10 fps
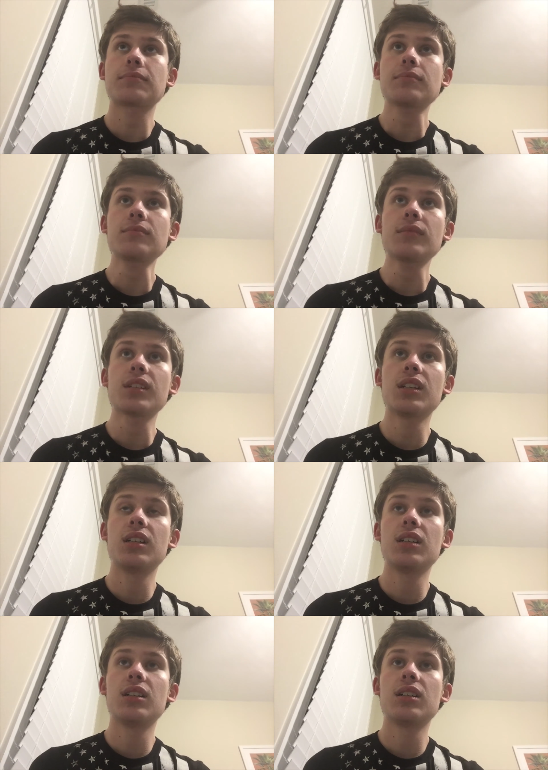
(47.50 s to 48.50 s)

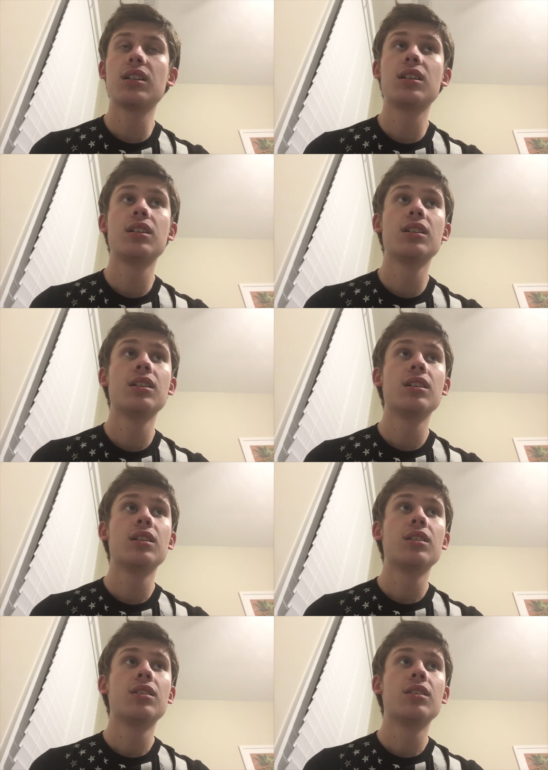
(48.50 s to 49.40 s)
(no one is talking)